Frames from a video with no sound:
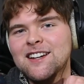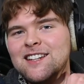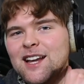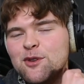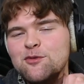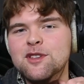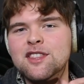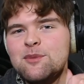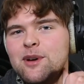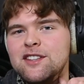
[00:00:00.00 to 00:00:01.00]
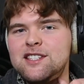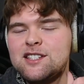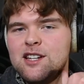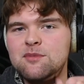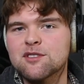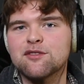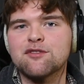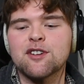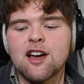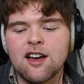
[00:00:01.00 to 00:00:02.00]
Now, if we think about this in terms
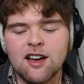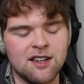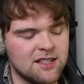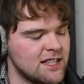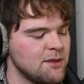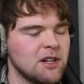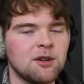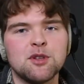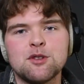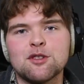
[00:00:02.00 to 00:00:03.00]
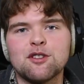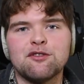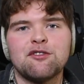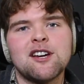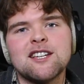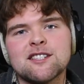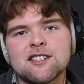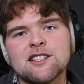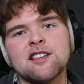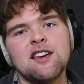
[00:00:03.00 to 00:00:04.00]
of similar musical
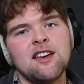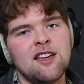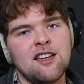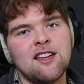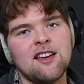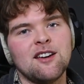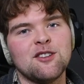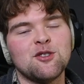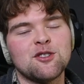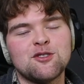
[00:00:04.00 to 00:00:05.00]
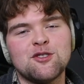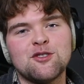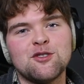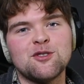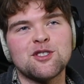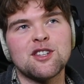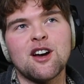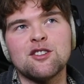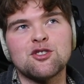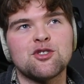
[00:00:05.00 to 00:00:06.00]
phrases, you could
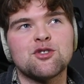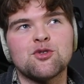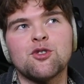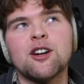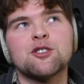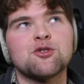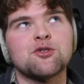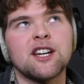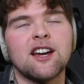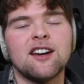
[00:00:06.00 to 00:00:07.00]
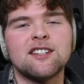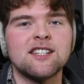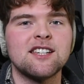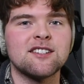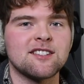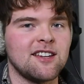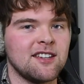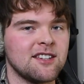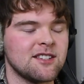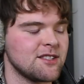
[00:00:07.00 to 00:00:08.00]
start structuring ideas
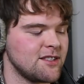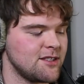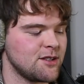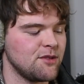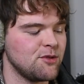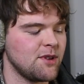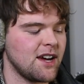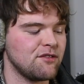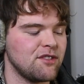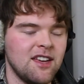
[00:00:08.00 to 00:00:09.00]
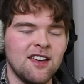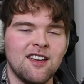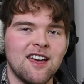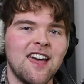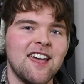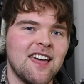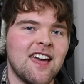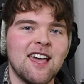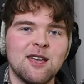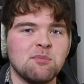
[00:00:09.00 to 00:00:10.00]
like this. So if you have
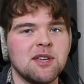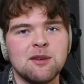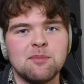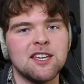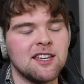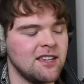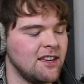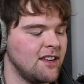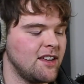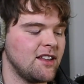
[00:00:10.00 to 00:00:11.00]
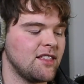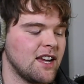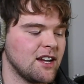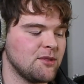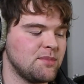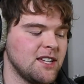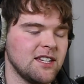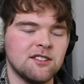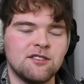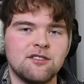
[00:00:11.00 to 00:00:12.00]
A, B, B, that could
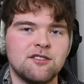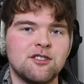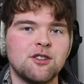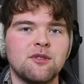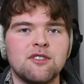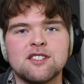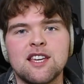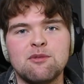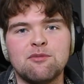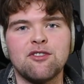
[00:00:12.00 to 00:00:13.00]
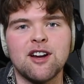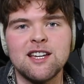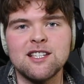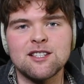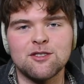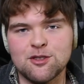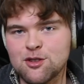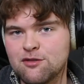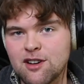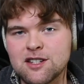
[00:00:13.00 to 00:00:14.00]
be 2 of the same phrase or
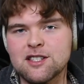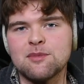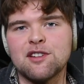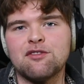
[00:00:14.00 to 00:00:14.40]
2 very similar